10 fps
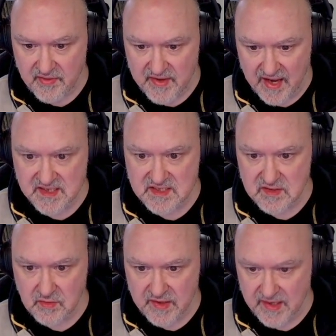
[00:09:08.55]
The 8
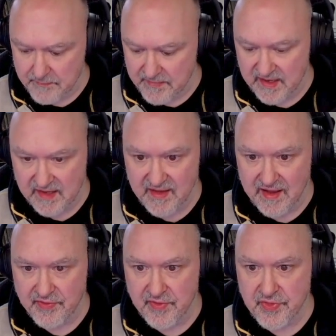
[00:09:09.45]
is looking up, making
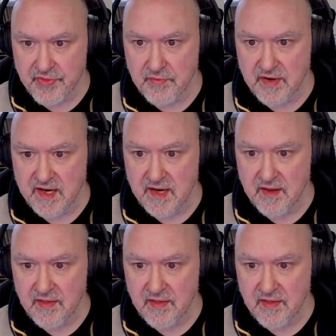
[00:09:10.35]
that the 3,